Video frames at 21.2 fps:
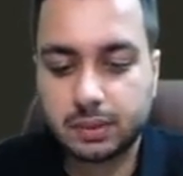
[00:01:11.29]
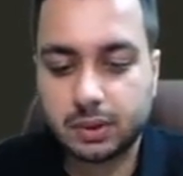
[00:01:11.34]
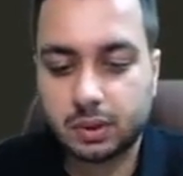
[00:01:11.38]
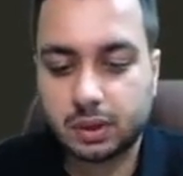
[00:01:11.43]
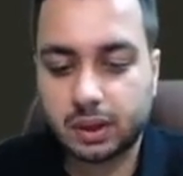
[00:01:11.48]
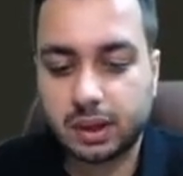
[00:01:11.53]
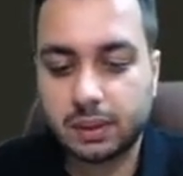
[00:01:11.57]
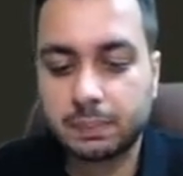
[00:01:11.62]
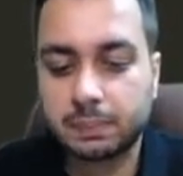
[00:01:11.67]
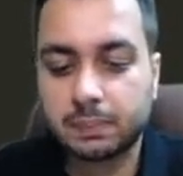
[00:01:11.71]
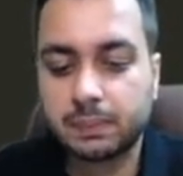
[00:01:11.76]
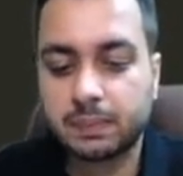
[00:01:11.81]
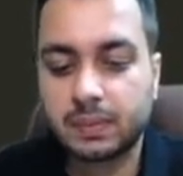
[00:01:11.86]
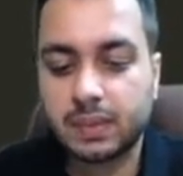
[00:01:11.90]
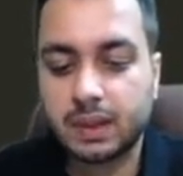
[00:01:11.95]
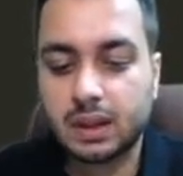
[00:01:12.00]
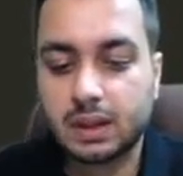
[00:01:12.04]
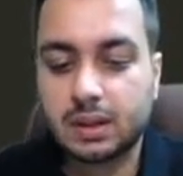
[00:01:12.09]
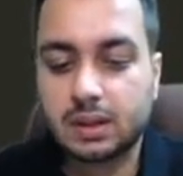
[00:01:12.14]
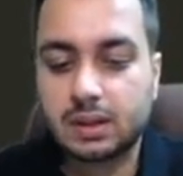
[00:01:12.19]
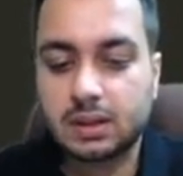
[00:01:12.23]
Okay,
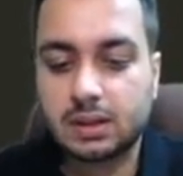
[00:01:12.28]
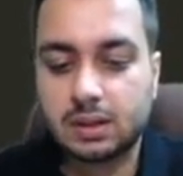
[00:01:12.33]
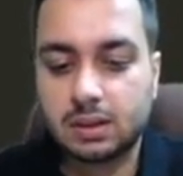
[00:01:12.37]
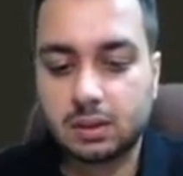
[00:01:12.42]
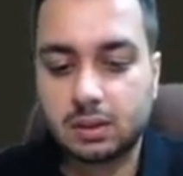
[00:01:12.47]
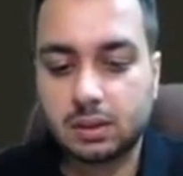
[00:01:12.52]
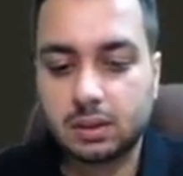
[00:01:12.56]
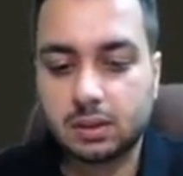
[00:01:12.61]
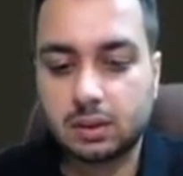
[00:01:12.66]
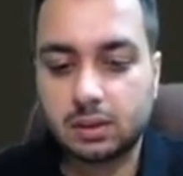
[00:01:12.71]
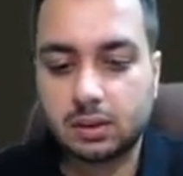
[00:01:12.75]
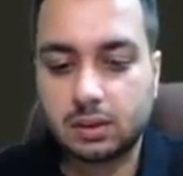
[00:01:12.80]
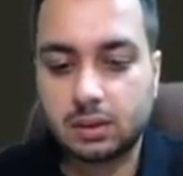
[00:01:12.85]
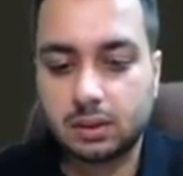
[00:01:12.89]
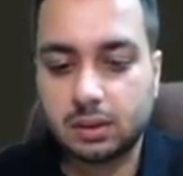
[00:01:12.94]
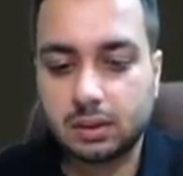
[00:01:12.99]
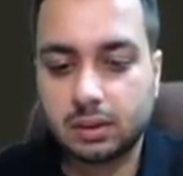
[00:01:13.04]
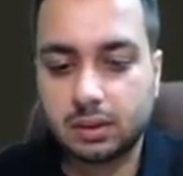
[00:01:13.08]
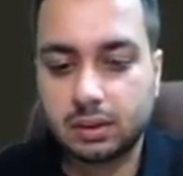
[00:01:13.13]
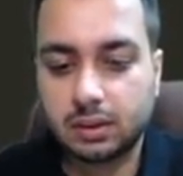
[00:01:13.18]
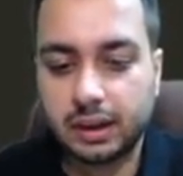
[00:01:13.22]
so
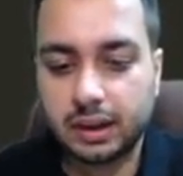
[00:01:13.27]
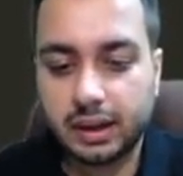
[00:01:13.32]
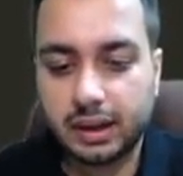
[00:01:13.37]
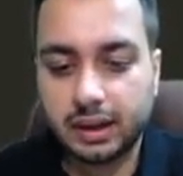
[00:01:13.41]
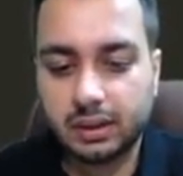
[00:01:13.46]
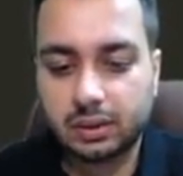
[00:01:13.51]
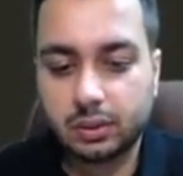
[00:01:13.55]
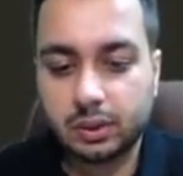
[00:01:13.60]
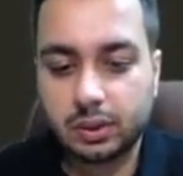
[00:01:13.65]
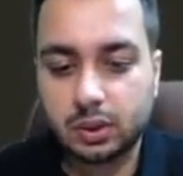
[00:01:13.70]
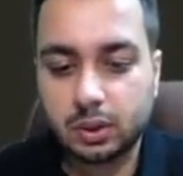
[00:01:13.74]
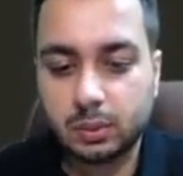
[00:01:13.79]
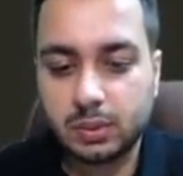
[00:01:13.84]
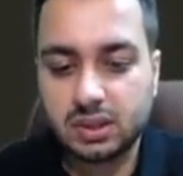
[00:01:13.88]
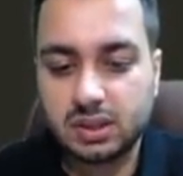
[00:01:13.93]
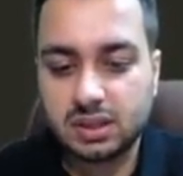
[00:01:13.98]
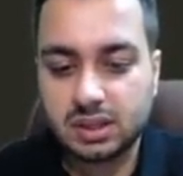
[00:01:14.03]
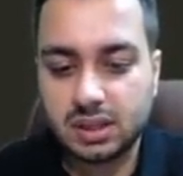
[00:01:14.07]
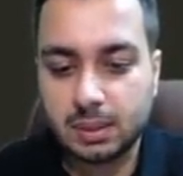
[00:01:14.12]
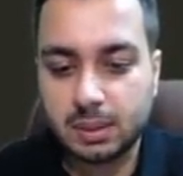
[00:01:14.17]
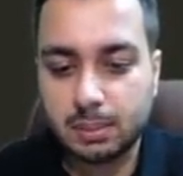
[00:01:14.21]
it is going to be
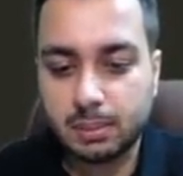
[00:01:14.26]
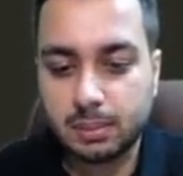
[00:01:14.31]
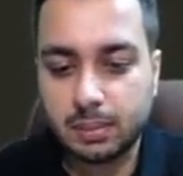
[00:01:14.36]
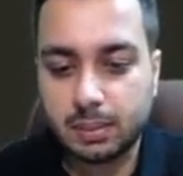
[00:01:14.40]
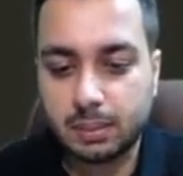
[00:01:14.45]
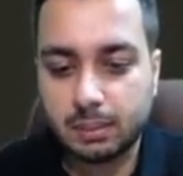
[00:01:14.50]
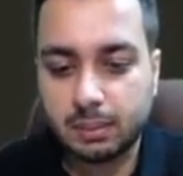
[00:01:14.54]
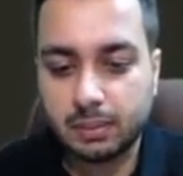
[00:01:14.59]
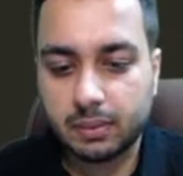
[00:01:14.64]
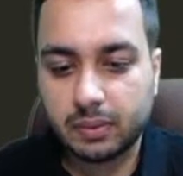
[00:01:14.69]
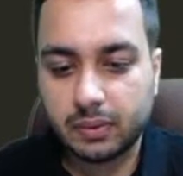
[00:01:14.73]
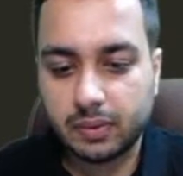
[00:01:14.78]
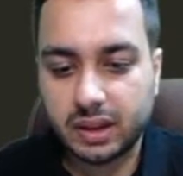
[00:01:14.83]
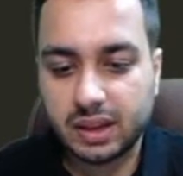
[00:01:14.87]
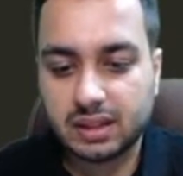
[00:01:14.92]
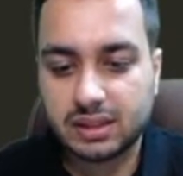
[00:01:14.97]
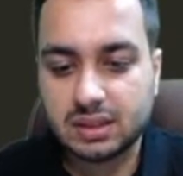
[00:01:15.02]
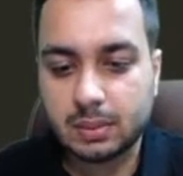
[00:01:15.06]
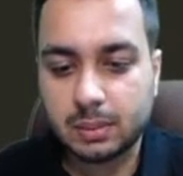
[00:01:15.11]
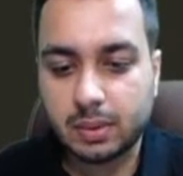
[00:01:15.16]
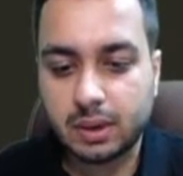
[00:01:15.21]
very
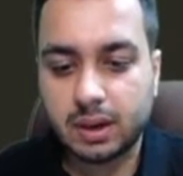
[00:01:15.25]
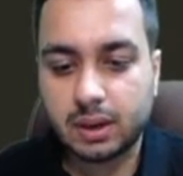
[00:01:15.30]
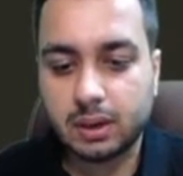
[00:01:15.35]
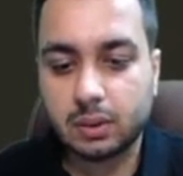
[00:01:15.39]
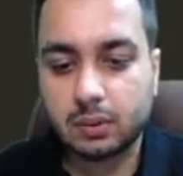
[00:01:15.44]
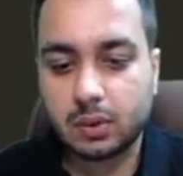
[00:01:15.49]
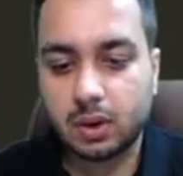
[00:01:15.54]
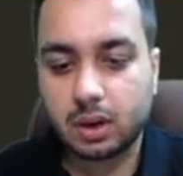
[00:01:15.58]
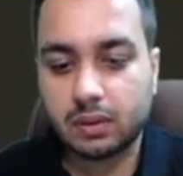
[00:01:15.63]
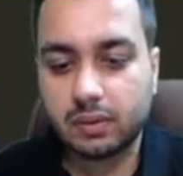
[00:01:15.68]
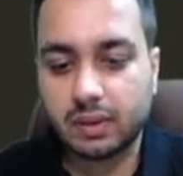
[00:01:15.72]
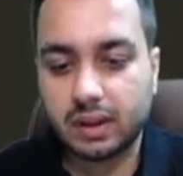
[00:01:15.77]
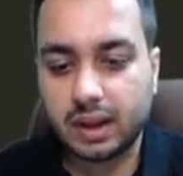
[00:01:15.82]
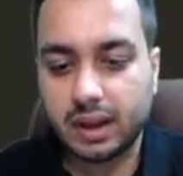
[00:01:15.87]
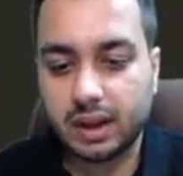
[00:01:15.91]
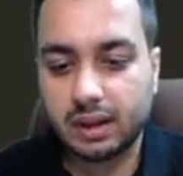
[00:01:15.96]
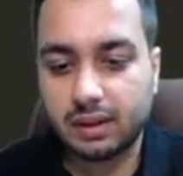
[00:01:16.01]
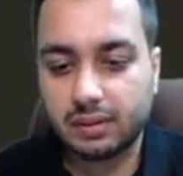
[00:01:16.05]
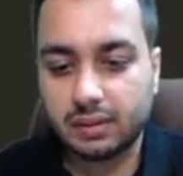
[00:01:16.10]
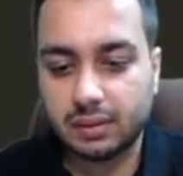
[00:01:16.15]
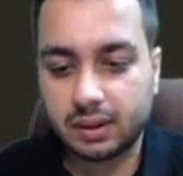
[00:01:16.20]
similar to what we
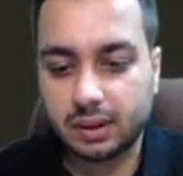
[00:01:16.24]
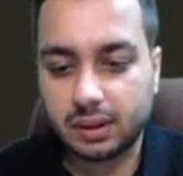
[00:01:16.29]
have